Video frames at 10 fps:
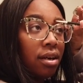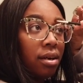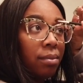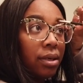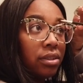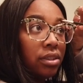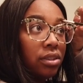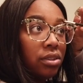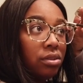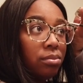about to
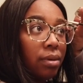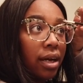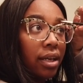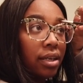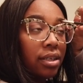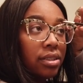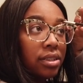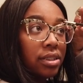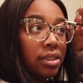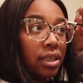do my
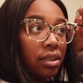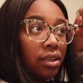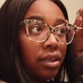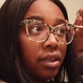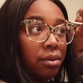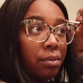concealer,